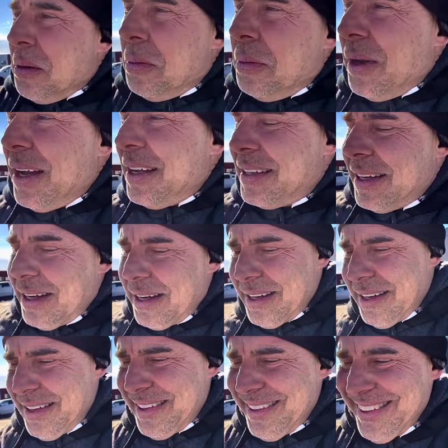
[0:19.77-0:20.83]
But
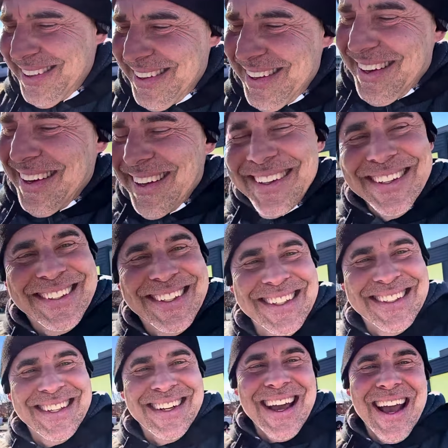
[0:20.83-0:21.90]
the
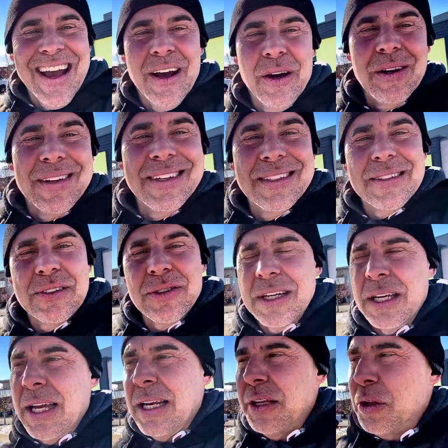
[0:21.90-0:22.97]
season now is to try to
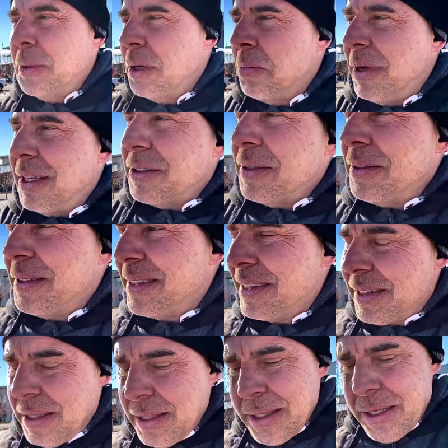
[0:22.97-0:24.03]
gain a little bit of muscle.
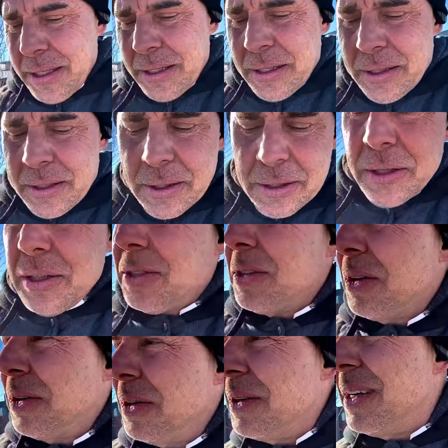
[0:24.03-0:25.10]

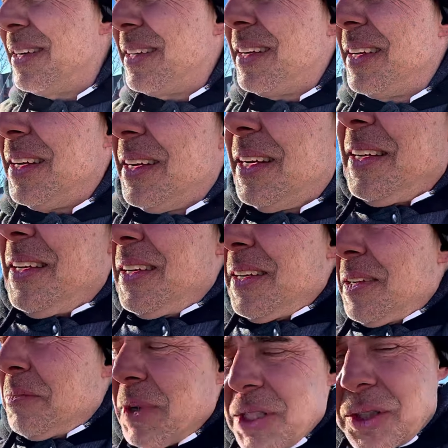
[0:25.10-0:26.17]
So
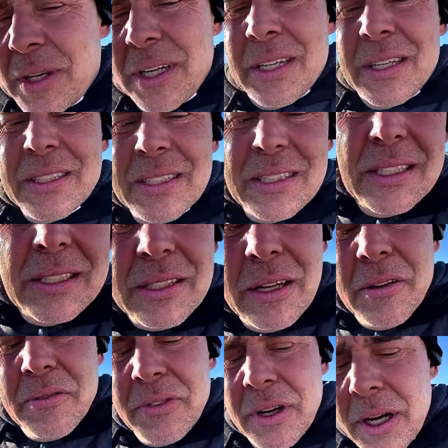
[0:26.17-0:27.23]
my training consists
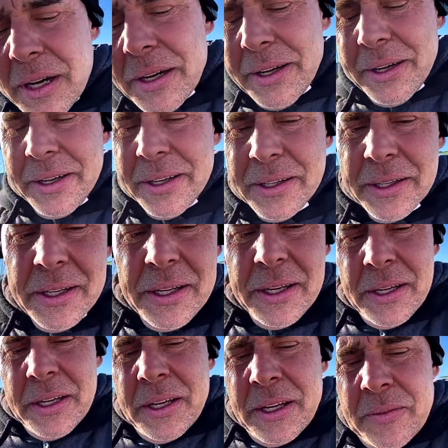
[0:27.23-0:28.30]
of uh,
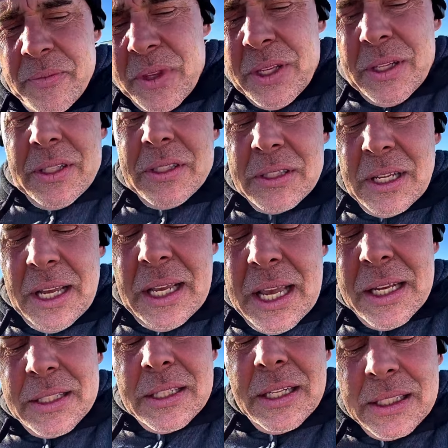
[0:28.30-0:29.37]
it's like
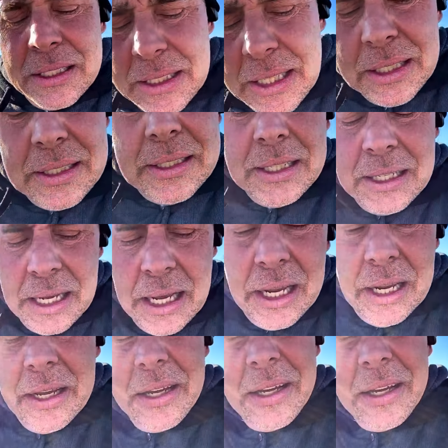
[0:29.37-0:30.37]
18 sets today